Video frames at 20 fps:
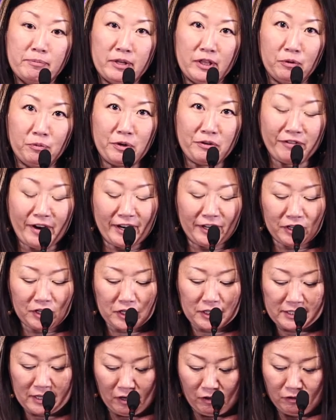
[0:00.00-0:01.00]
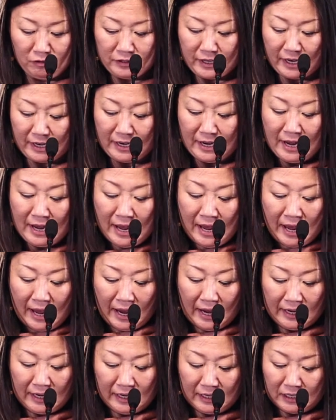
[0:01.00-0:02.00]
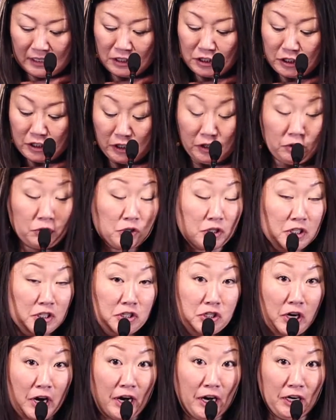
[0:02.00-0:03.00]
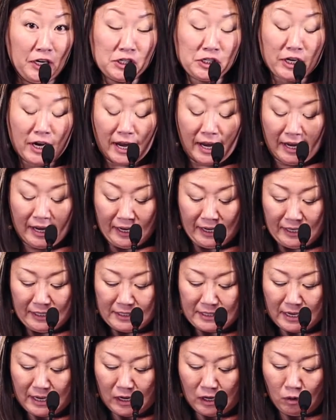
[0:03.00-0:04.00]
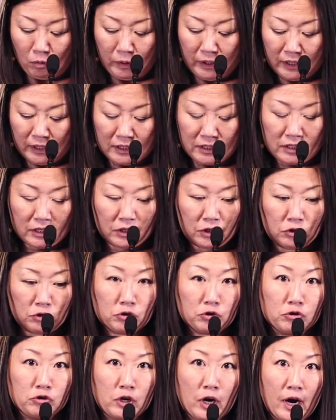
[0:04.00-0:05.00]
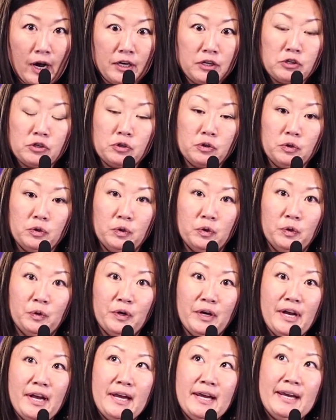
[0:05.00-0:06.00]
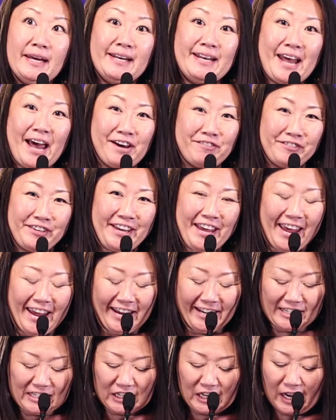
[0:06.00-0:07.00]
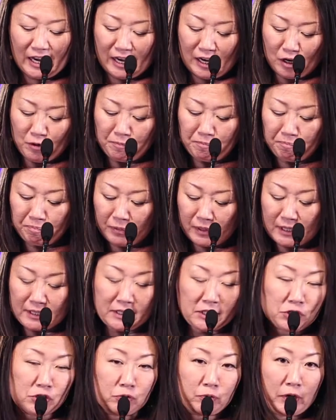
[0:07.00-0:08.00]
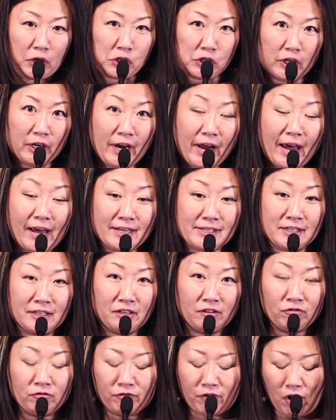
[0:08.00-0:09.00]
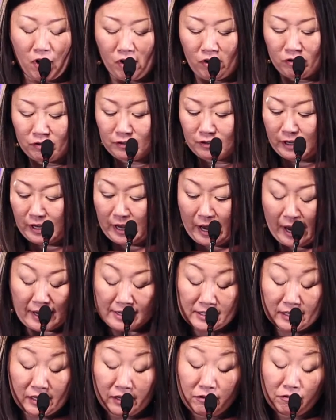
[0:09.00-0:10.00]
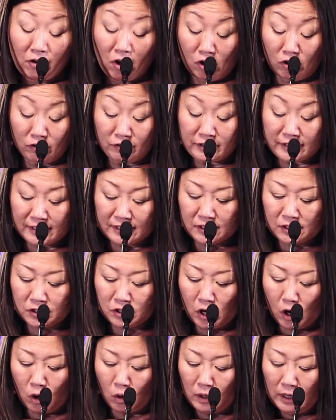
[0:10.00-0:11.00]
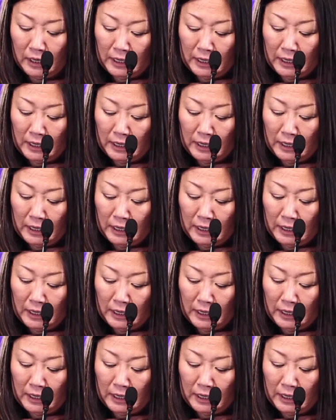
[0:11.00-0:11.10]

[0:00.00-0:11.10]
that we find ourselves, and it continues to change, and we continue to try to navigate the situation as it evolves. And so